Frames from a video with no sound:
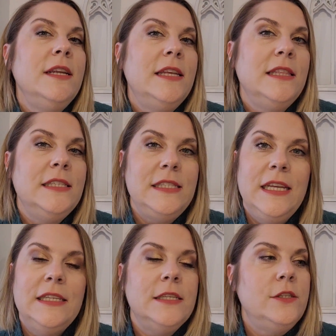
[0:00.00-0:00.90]
in the
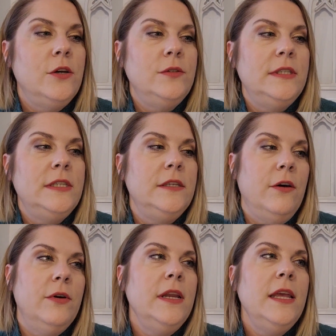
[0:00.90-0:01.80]
scent Toasted
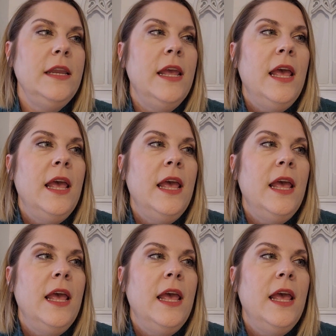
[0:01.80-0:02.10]
Coconut.